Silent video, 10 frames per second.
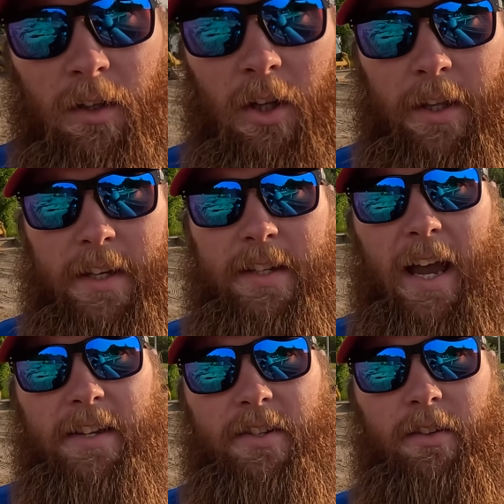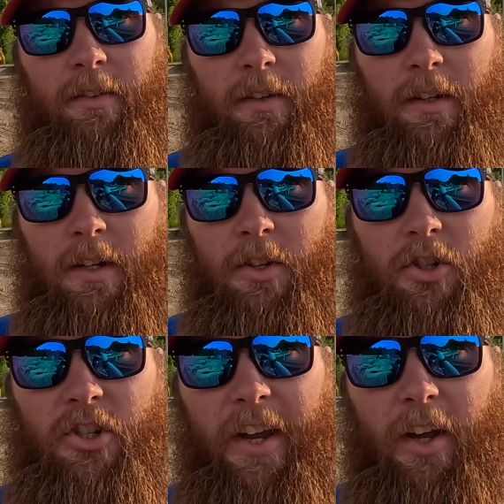Look at this, guys.
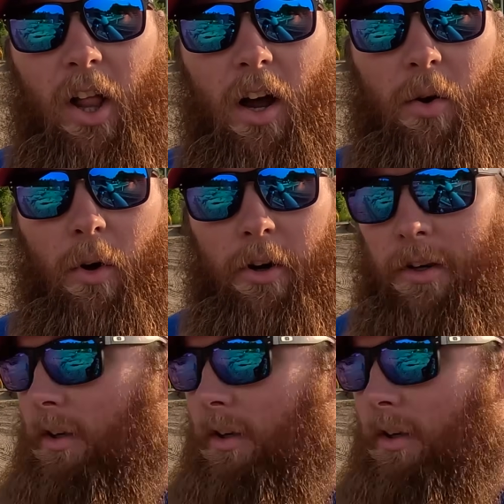Just like clockwork.